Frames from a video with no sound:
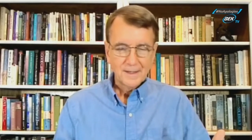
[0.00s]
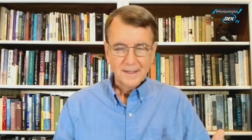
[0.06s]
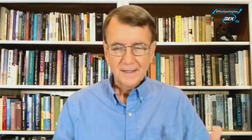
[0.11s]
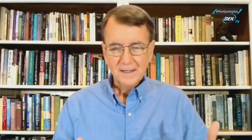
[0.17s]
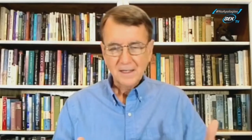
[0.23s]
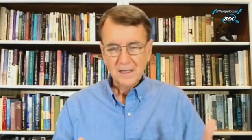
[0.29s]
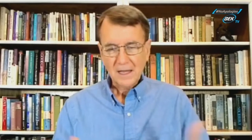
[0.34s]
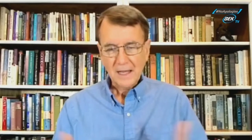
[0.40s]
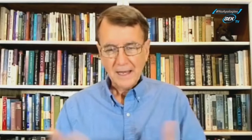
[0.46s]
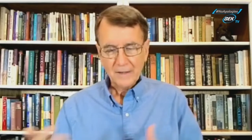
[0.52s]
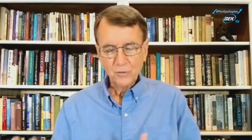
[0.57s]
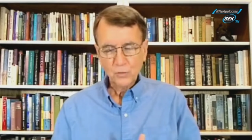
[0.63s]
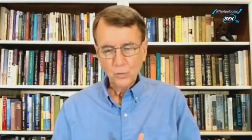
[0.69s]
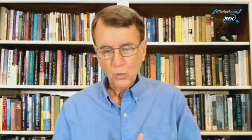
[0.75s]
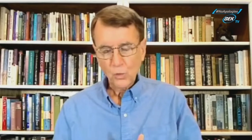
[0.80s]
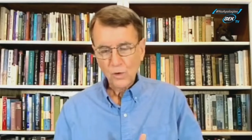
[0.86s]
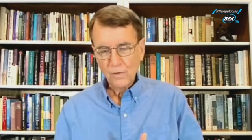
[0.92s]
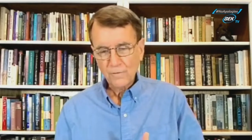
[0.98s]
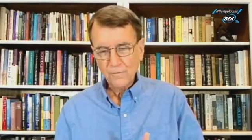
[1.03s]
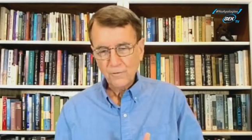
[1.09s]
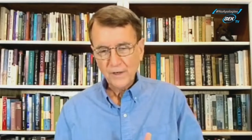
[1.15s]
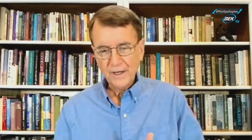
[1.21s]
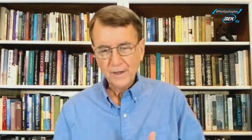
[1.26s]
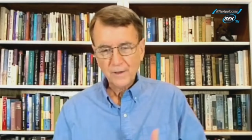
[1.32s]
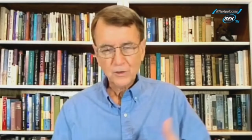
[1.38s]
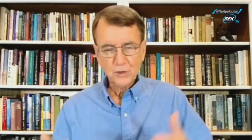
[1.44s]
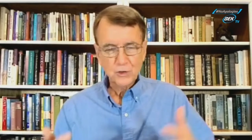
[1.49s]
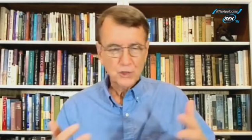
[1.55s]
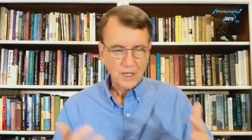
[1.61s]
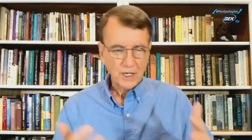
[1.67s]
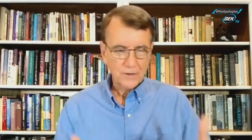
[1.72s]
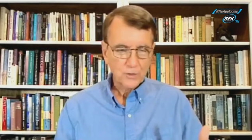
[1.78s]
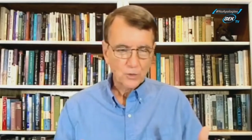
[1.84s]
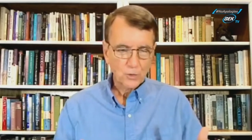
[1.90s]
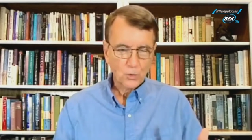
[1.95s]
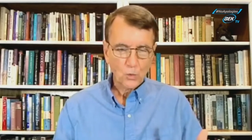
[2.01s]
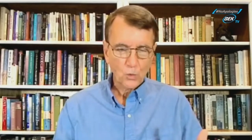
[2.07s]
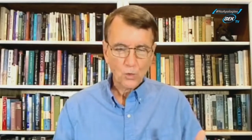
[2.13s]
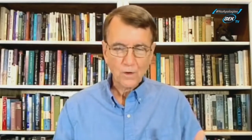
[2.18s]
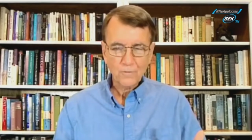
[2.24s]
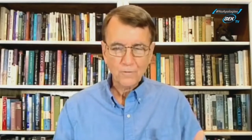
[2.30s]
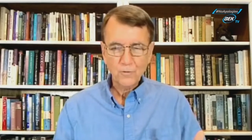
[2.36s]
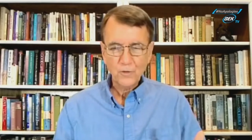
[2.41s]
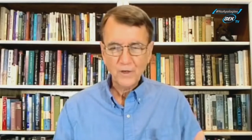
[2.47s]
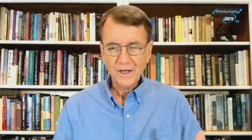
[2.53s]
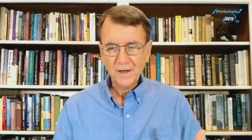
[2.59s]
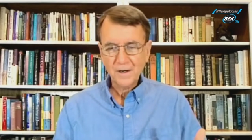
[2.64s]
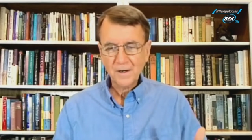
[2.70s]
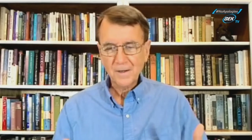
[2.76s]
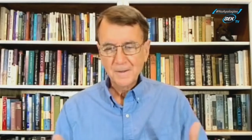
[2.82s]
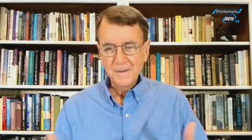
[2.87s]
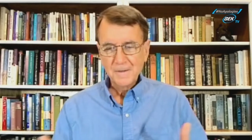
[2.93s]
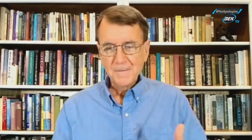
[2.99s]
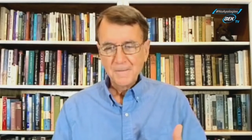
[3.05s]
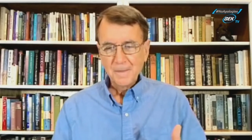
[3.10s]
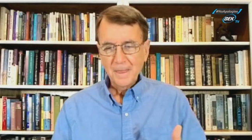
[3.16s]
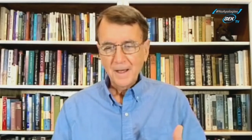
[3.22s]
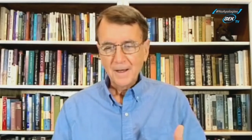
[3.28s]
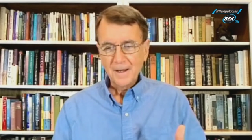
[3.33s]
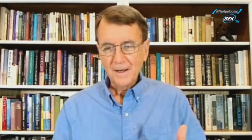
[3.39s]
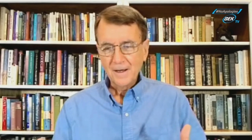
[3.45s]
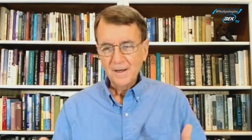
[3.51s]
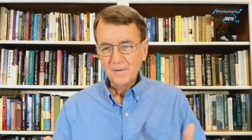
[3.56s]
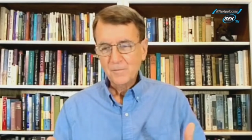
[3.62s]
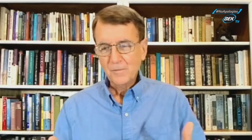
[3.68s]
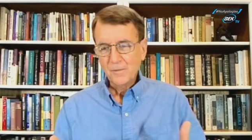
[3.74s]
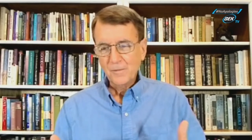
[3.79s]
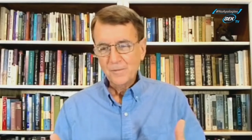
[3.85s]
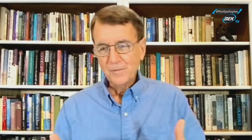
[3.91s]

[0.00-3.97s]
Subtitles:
class warfare, gender warfare, and